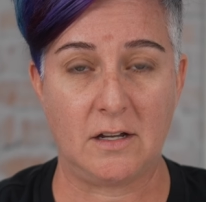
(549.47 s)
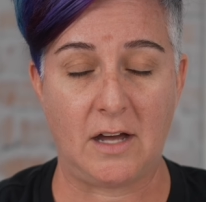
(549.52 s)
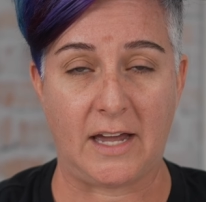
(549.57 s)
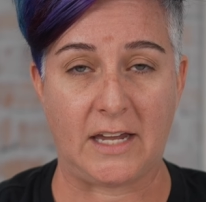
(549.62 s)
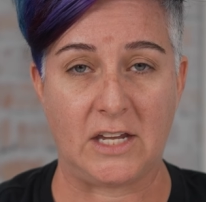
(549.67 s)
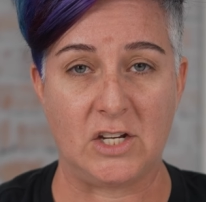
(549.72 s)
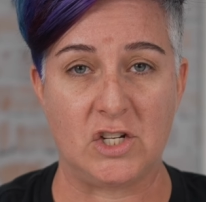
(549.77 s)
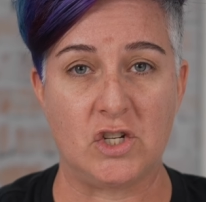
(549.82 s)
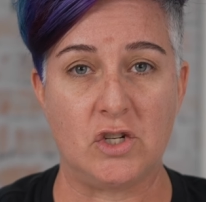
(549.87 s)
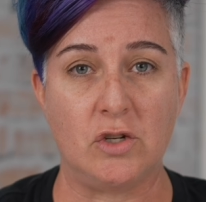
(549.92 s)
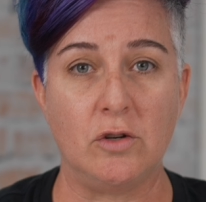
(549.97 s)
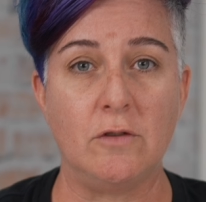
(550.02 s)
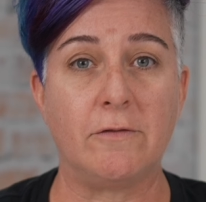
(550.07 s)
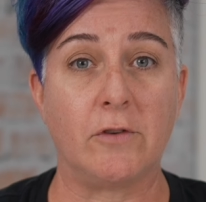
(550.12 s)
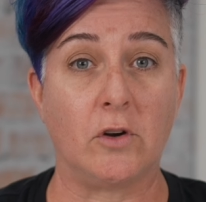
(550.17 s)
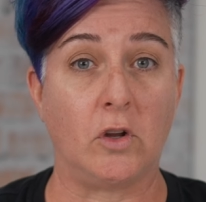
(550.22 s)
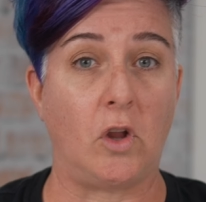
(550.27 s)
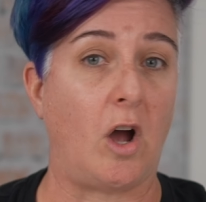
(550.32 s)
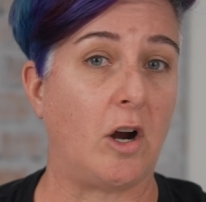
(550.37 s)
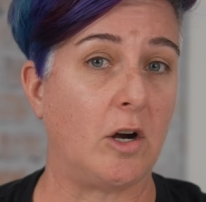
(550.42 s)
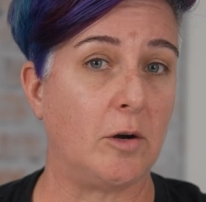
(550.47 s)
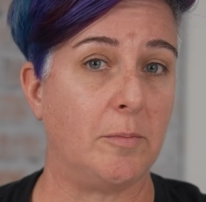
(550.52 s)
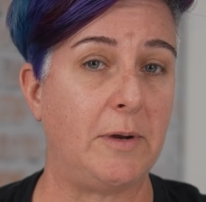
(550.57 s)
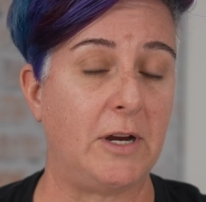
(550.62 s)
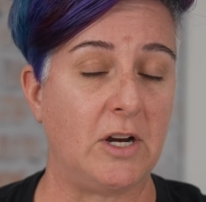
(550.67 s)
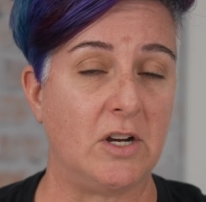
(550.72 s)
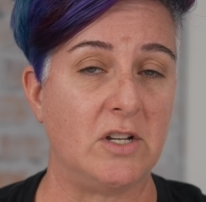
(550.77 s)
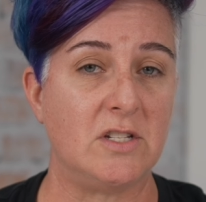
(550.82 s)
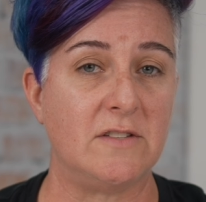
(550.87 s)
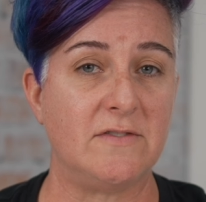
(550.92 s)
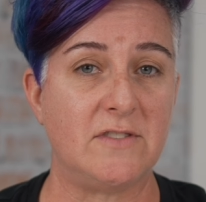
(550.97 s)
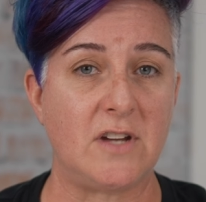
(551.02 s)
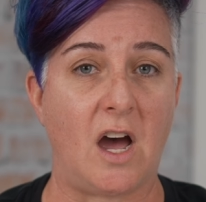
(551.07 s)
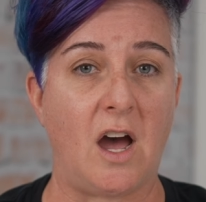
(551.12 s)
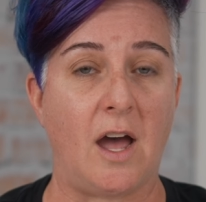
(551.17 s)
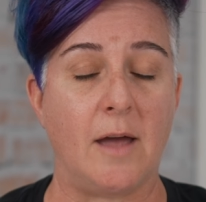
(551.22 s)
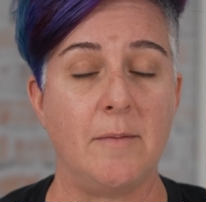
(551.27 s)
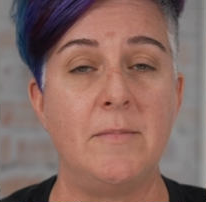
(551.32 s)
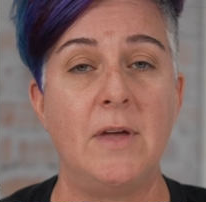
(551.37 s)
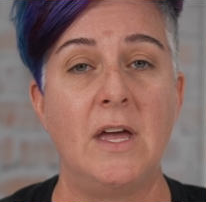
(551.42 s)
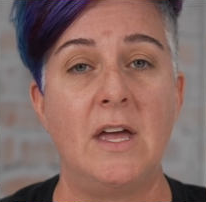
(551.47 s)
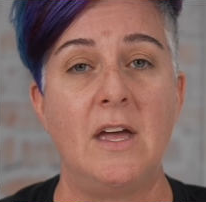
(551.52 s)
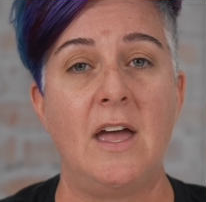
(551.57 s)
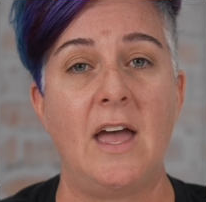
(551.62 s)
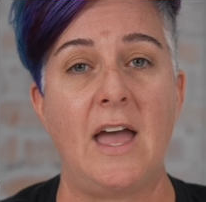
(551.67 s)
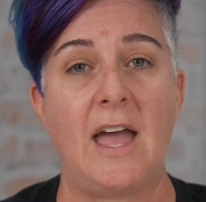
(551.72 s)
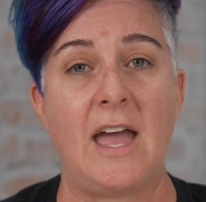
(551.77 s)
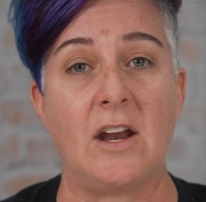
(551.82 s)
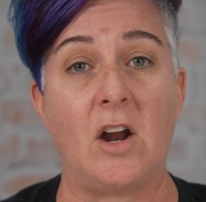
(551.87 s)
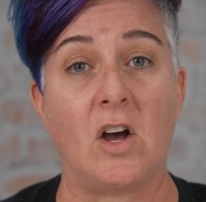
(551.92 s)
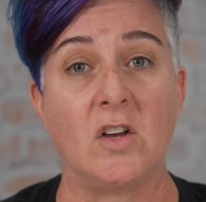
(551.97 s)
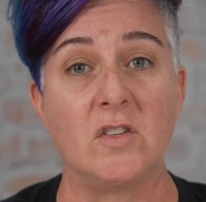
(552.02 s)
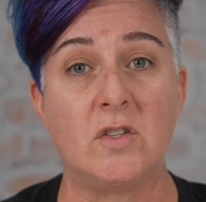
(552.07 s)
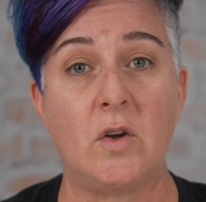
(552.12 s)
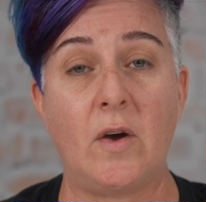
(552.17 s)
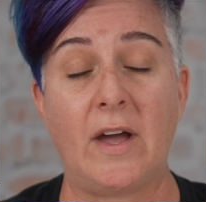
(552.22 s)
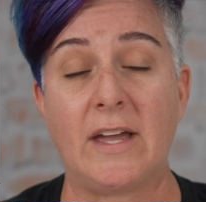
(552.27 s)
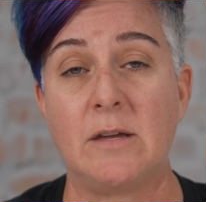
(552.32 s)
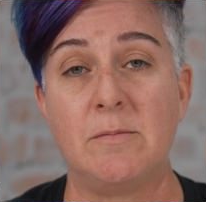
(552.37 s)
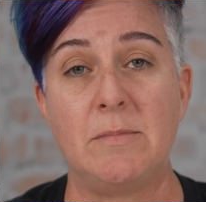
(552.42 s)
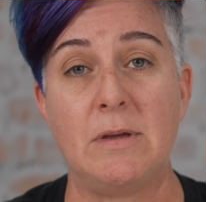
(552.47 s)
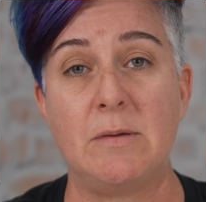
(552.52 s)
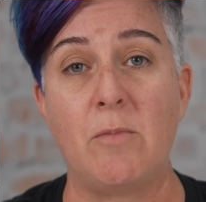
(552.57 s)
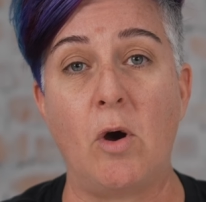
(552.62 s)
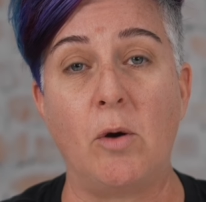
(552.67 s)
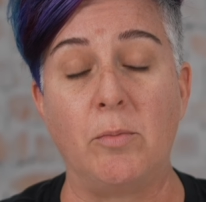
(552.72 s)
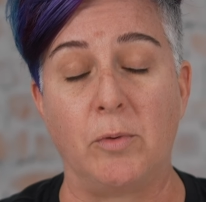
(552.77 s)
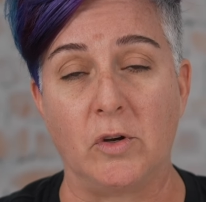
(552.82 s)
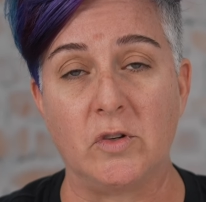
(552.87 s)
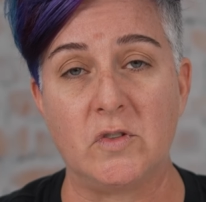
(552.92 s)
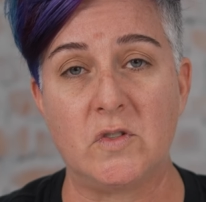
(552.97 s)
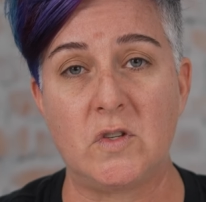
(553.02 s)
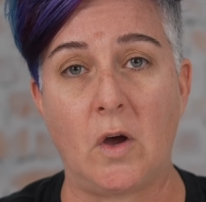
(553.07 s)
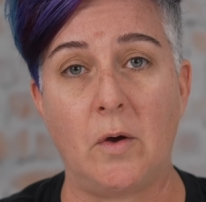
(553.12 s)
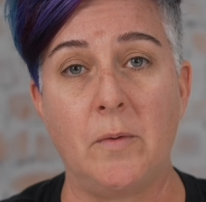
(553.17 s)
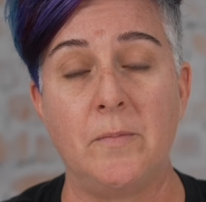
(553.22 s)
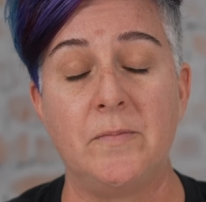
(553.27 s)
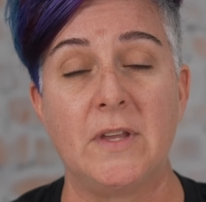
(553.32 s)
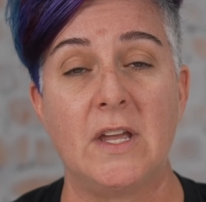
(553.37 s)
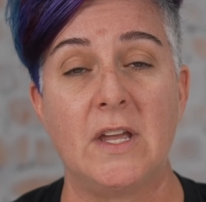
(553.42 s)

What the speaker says: I can shoot for longer periods of time, and also I can be mobile. So